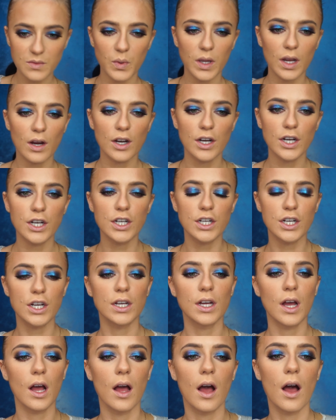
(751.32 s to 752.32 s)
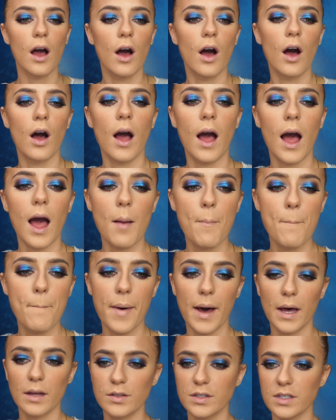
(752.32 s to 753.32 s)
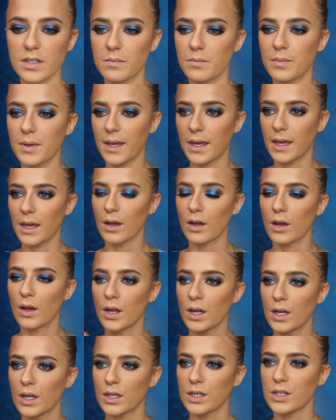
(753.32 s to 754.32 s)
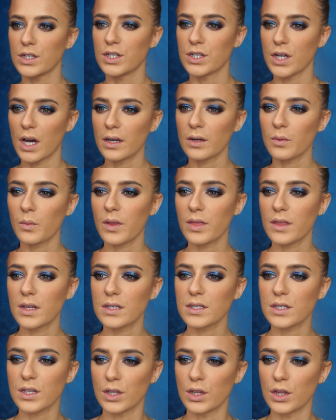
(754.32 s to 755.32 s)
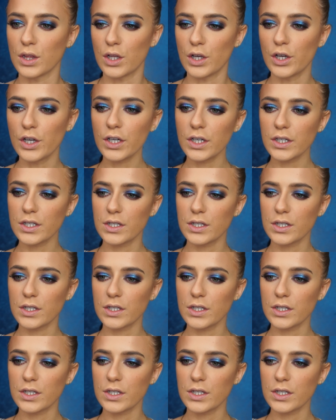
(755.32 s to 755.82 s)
we are about to be done with this look.